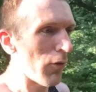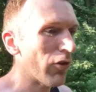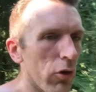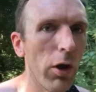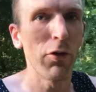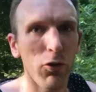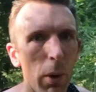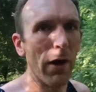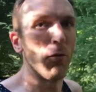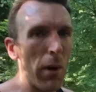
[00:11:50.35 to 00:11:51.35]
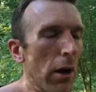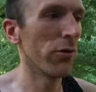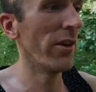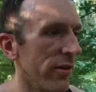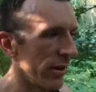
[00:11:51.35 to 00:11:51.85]
I've just gone over 12
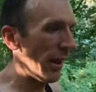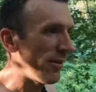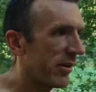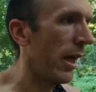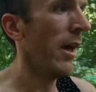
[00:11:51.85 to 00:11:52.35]
miles into this